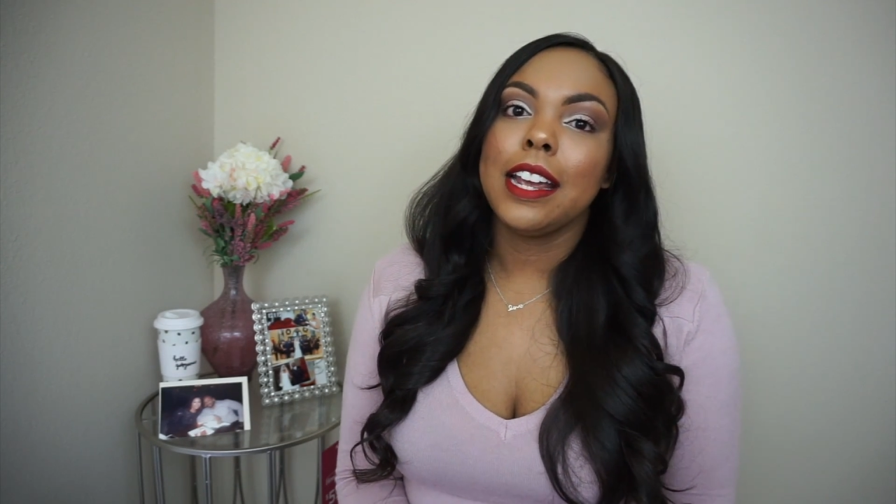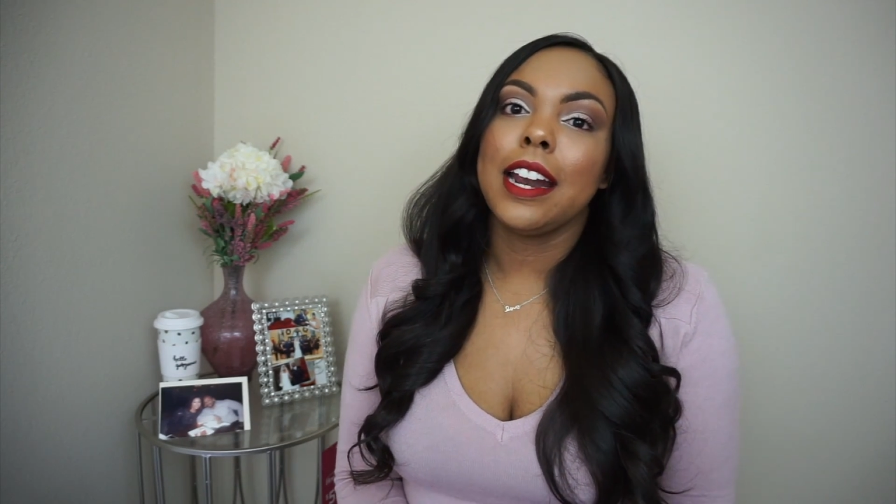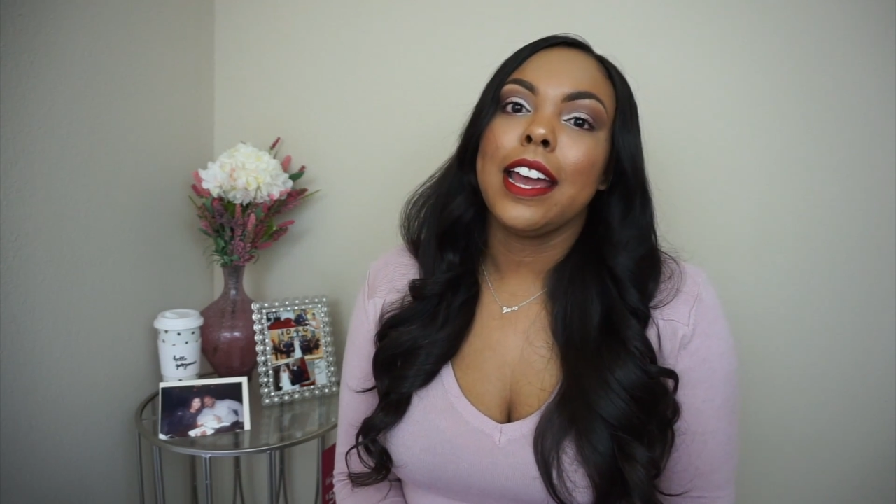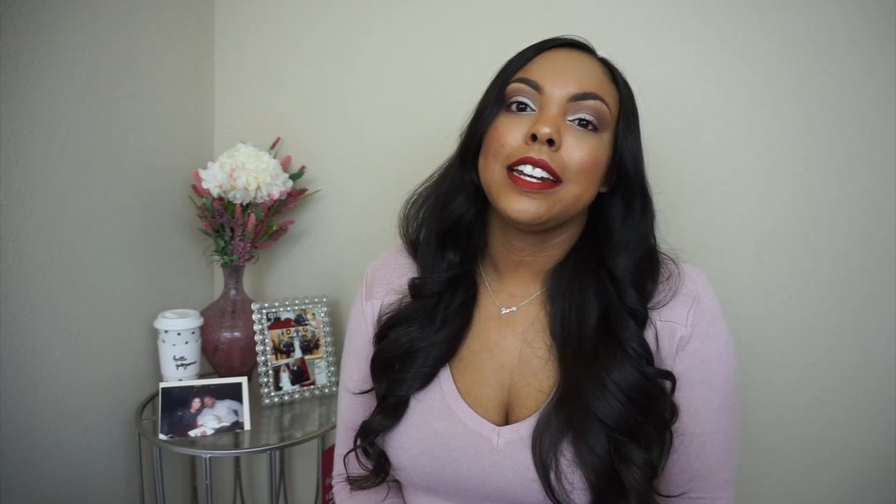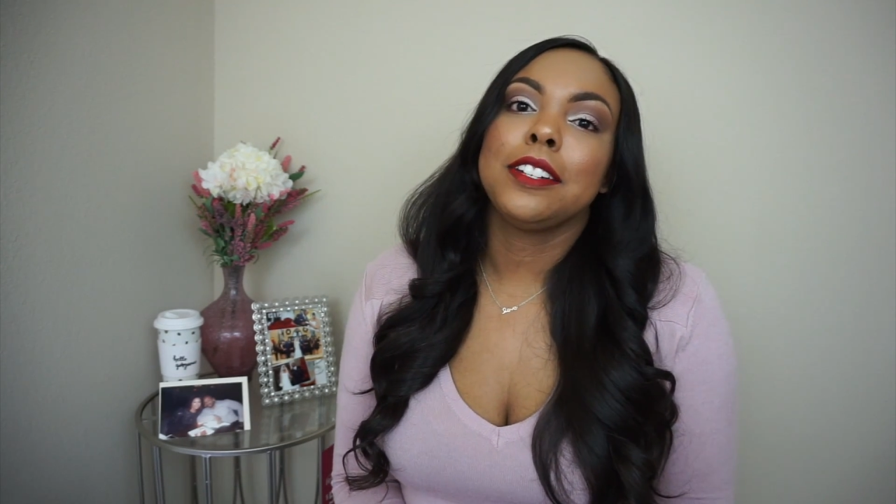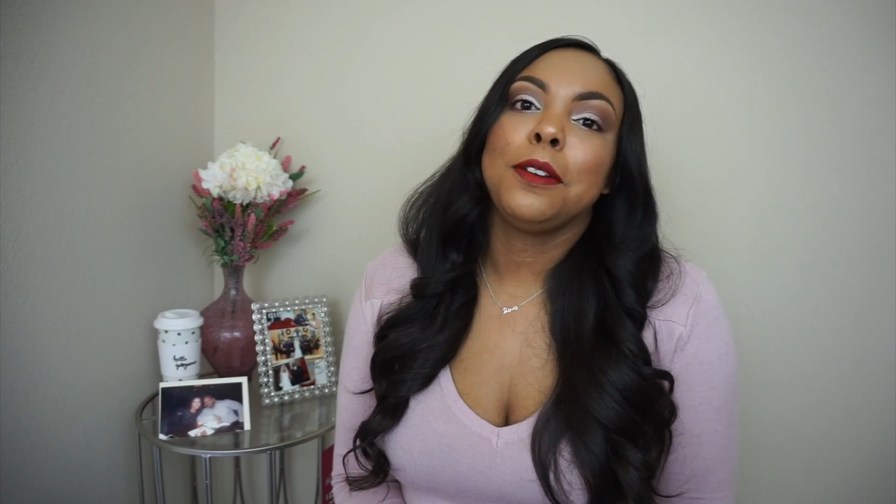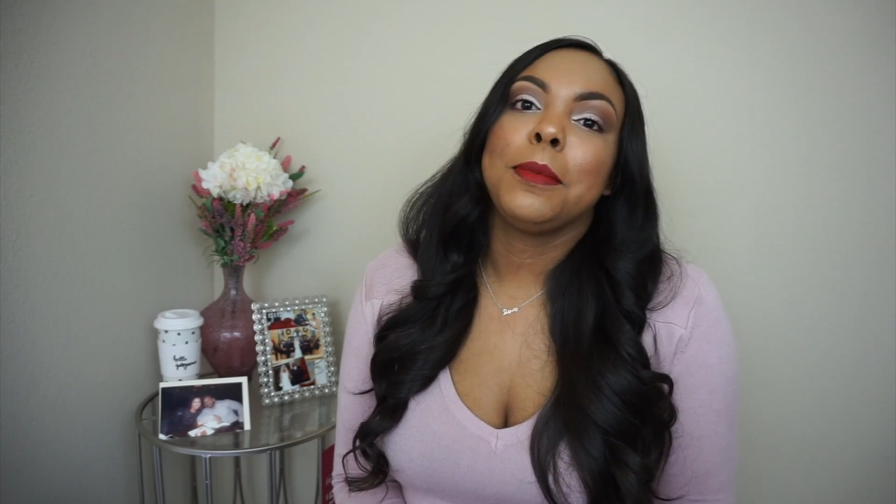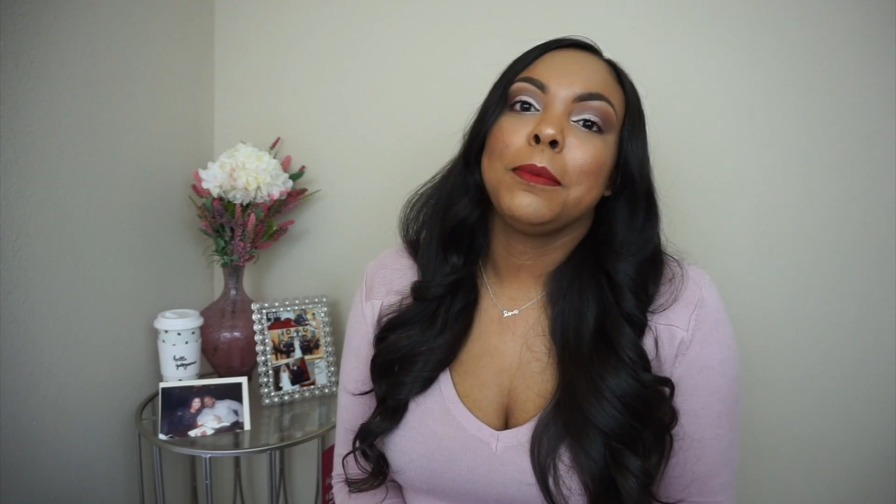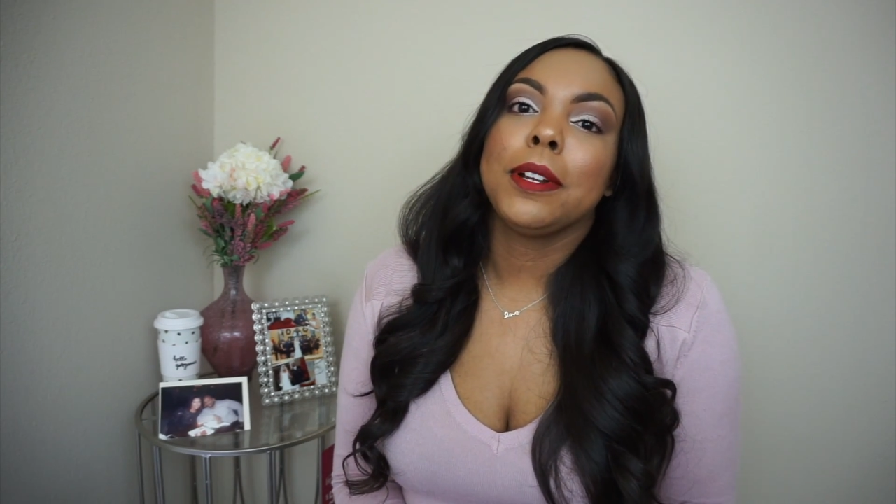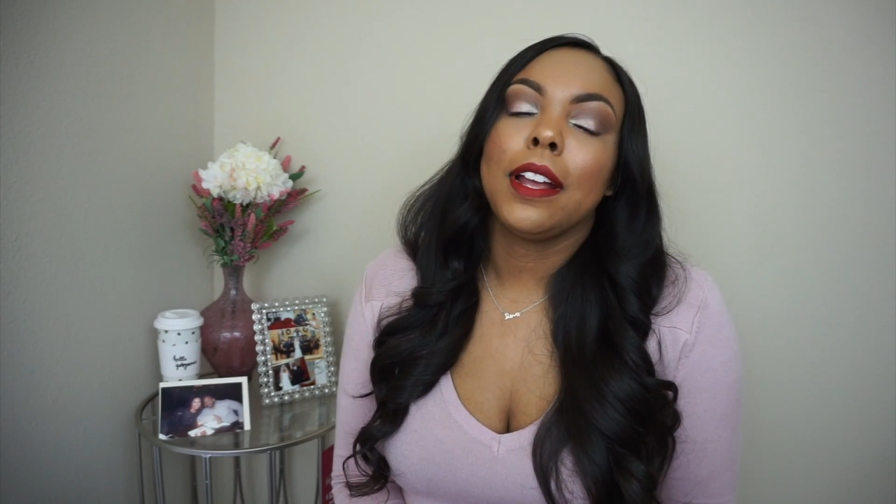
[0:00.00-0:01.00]
and I actually
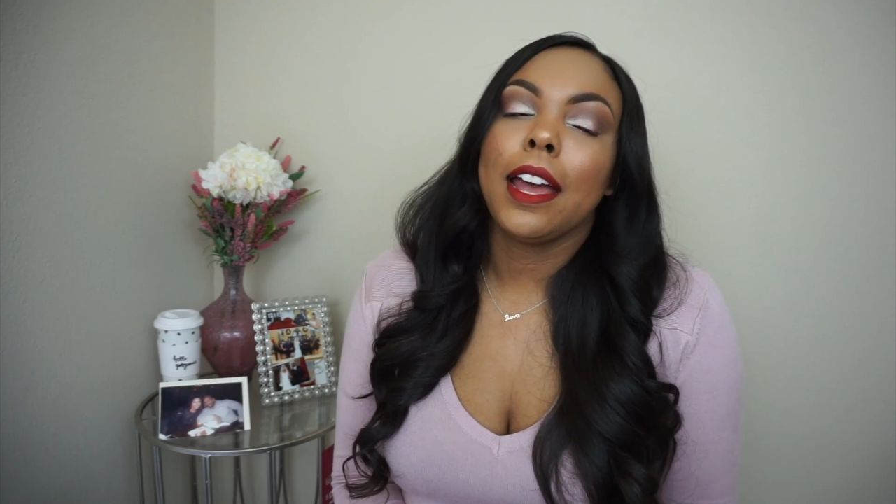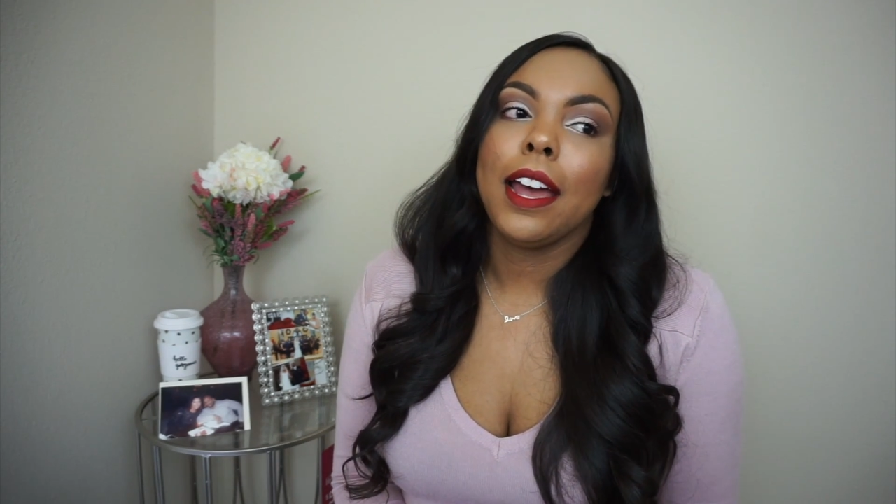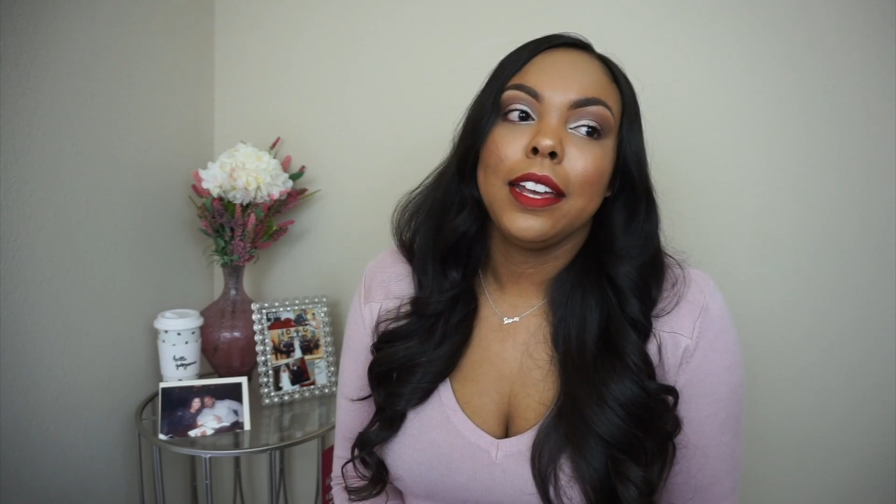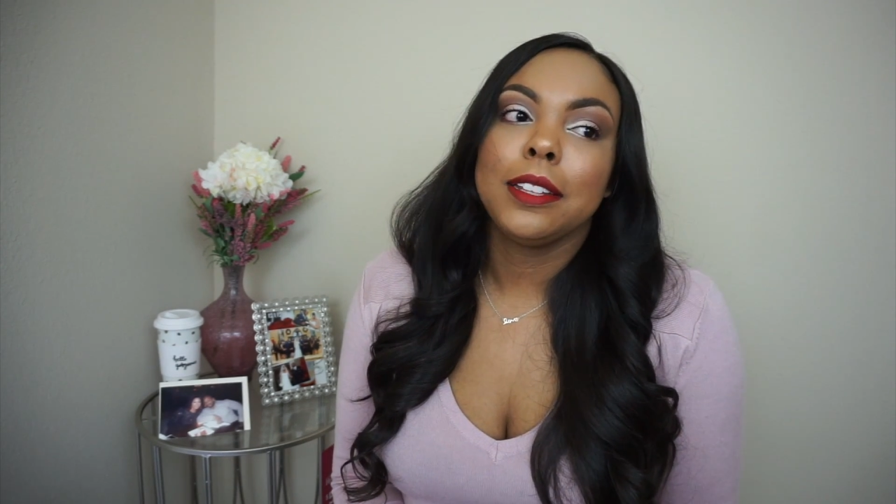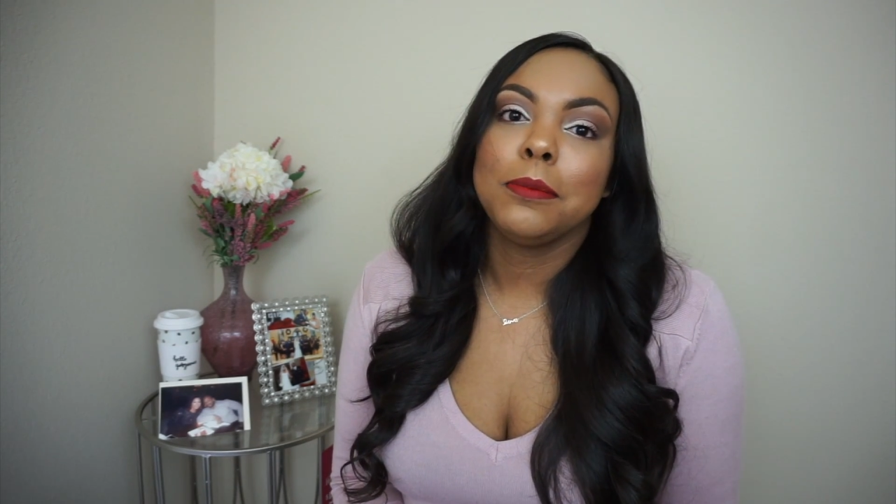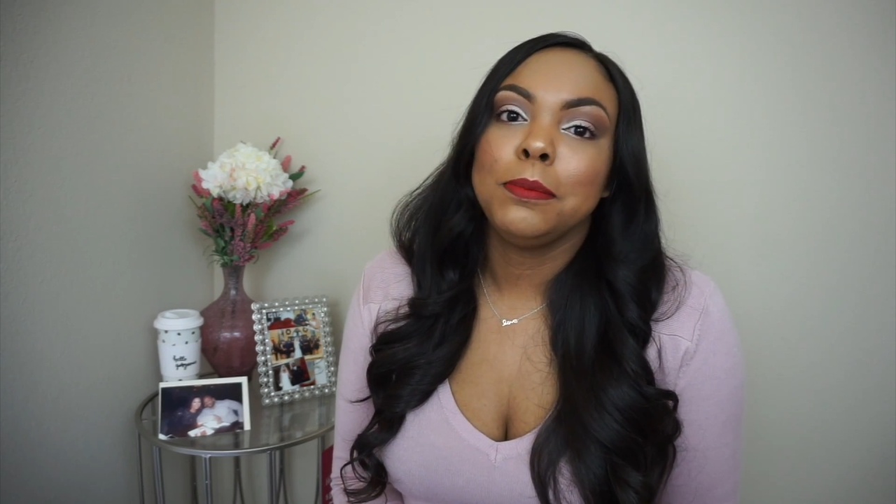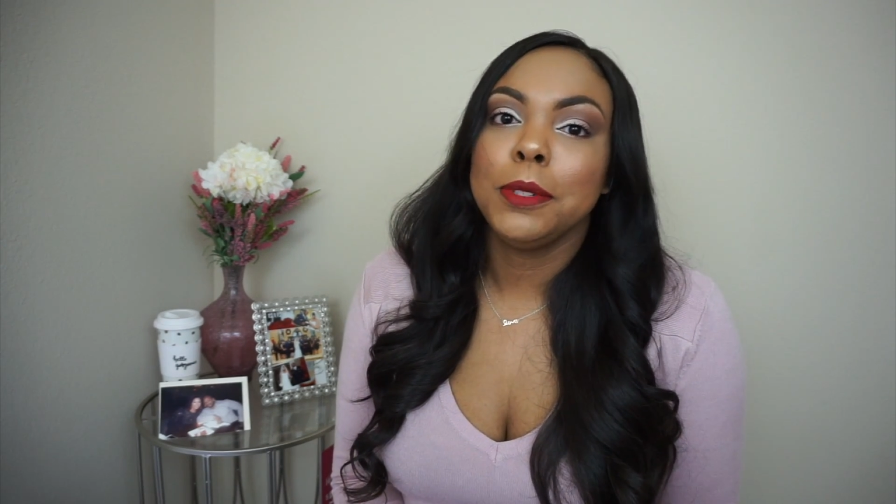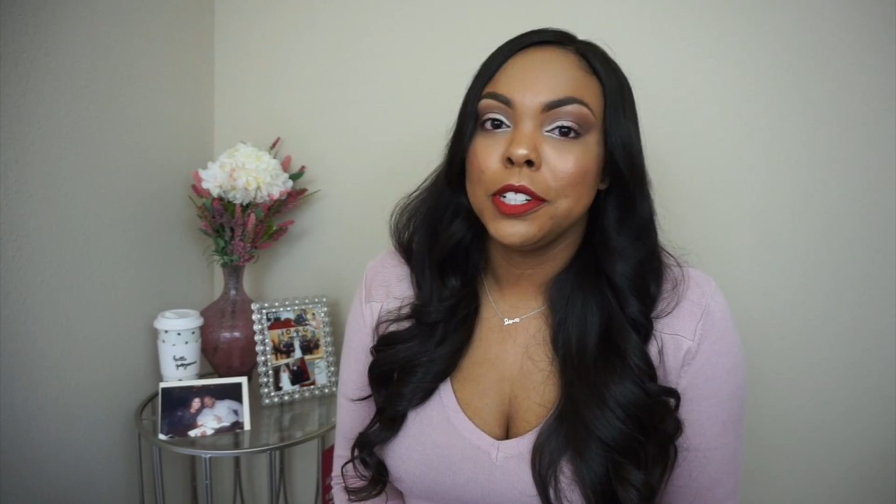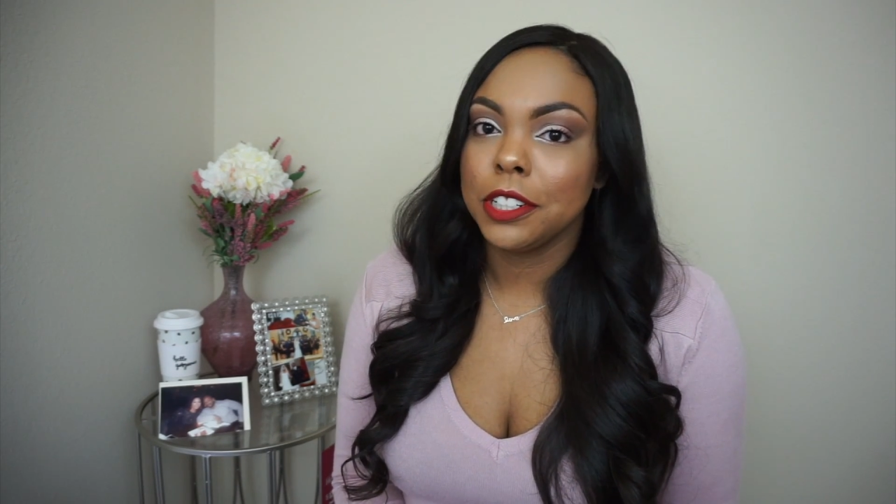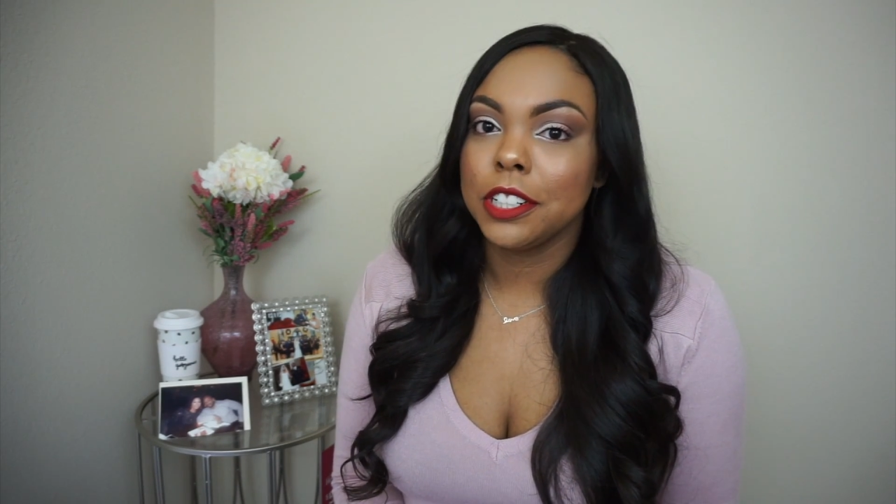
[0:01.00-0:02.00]
remember the guy at the
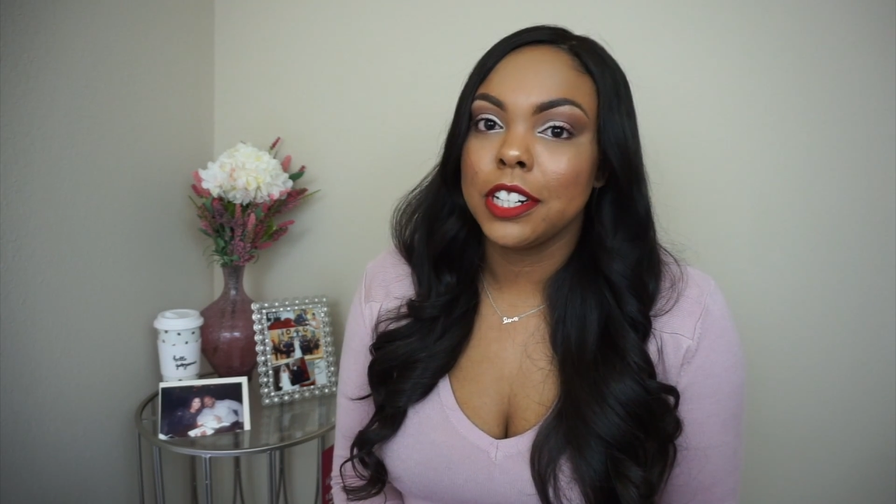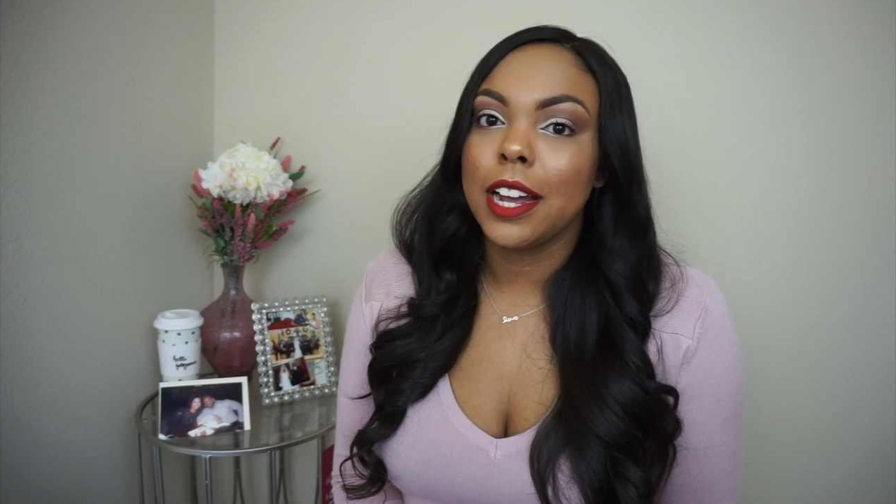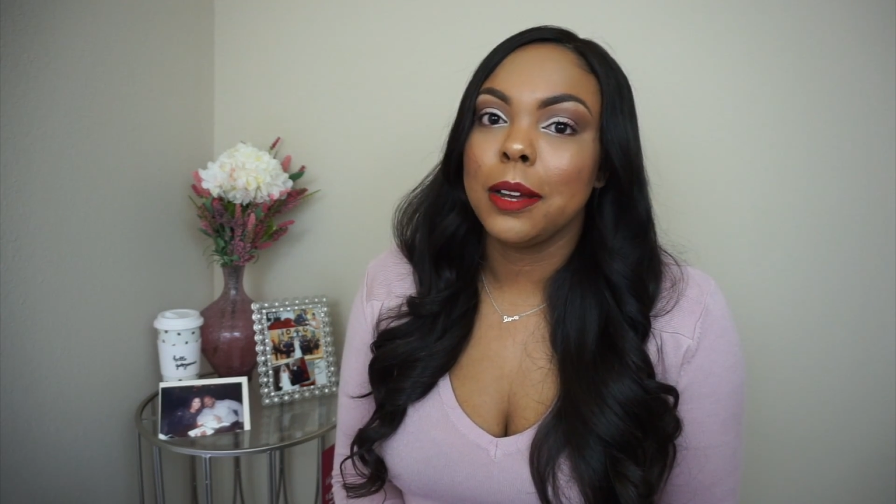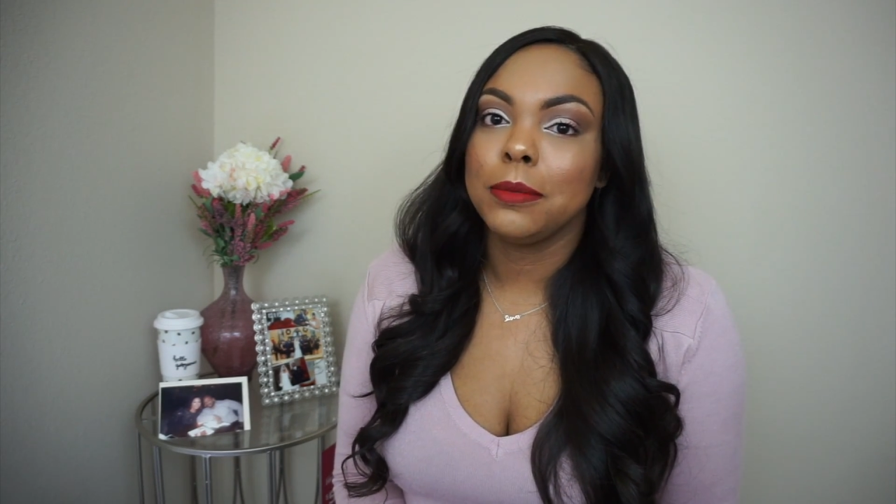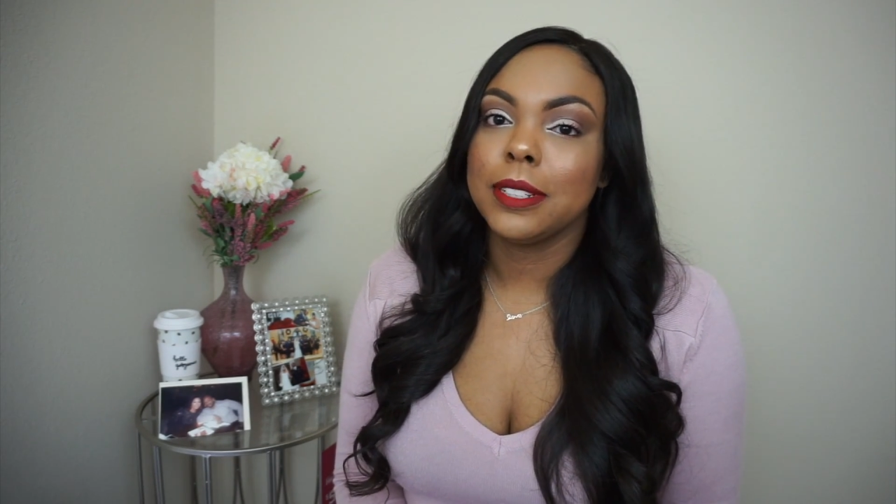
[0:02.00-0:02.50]
butcher shop